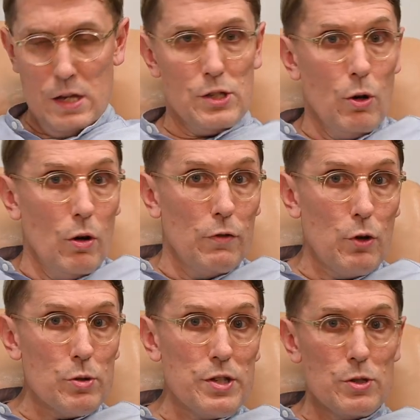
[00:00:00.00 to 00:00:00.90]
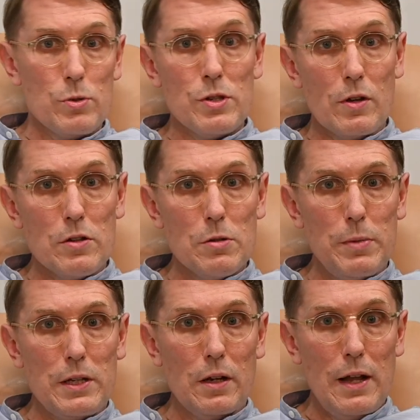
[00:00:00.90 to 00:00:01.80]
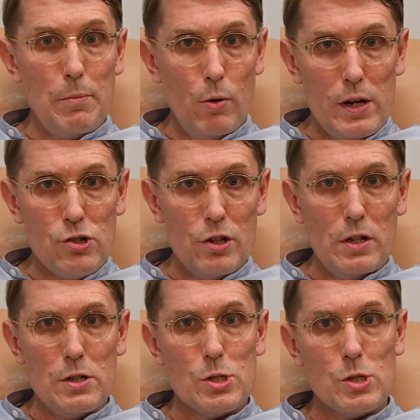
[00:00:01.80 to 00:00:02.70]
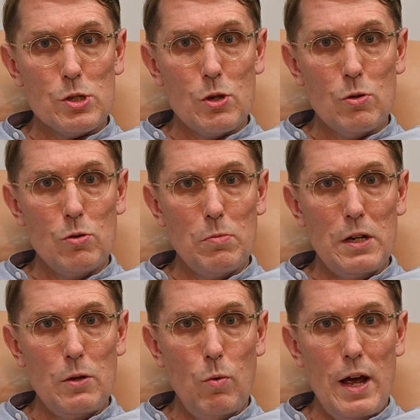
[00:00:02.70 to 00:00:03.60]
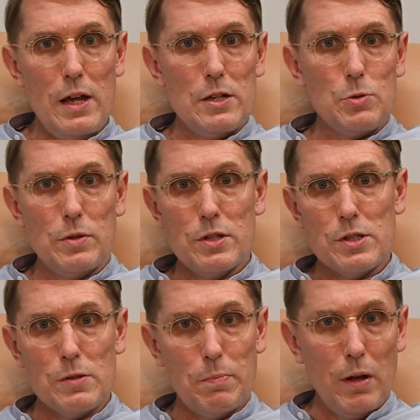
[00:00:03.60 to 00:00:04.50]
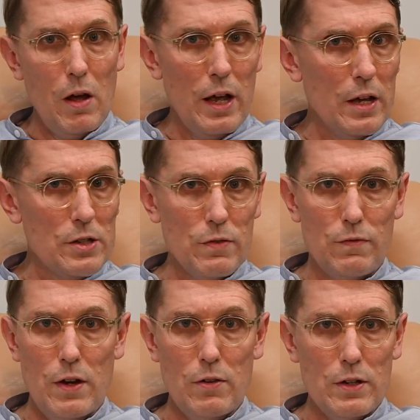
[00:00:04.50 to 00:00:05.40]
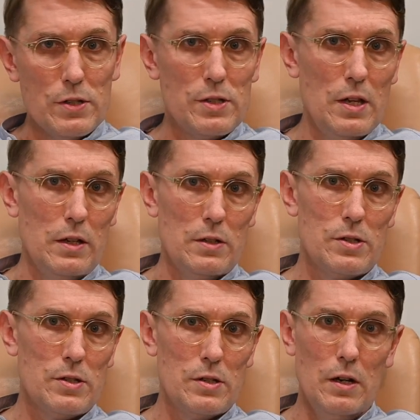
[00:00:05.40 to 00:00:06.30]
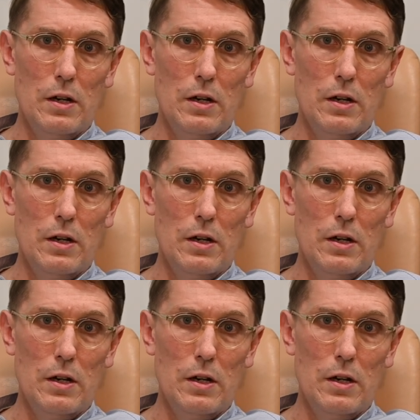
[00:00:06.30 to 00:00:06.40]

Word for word: So, of course, there's also going to be collaboration in so many ways with the suppliers of various things.